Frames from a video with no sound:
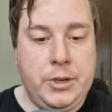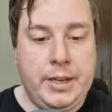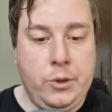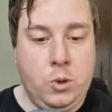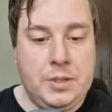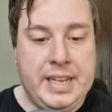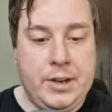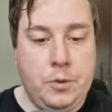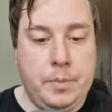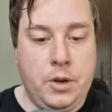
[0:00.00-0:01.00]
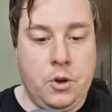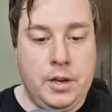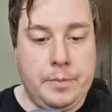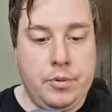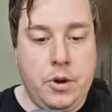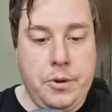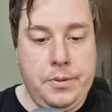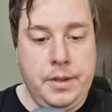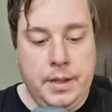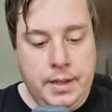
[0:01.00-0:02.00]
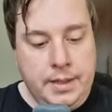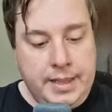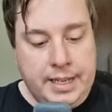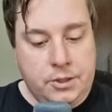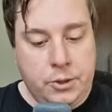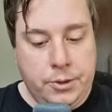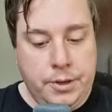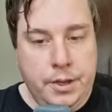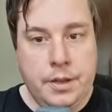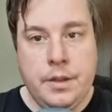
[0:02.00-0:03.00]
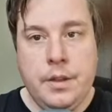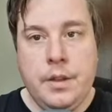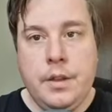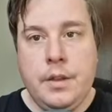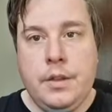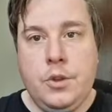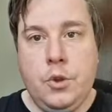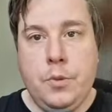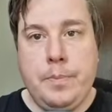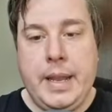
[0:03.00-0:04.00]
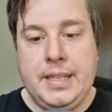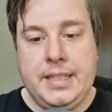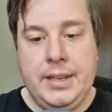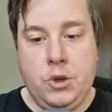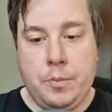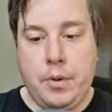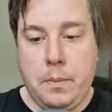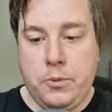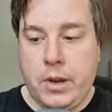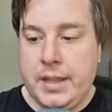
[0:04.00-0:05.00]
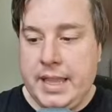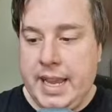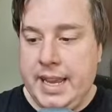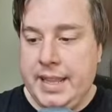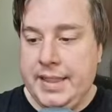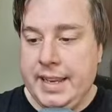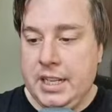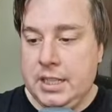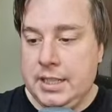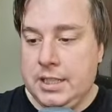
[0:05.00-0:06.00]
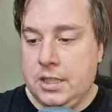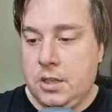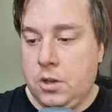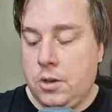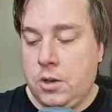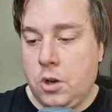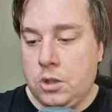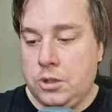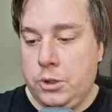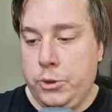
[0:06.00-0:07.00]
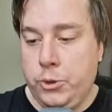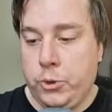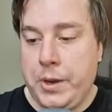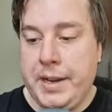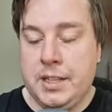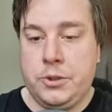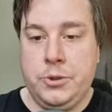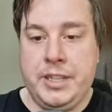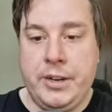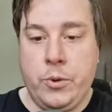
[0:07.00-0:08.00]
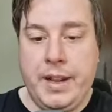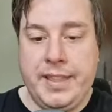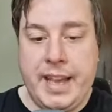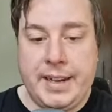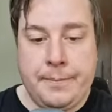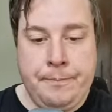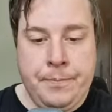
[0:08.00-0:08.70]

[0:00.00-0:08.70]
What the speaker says: You can use Nano Banana Pro. That's good. You paste in your prompt right there, and then it costs 2 credits to generate that.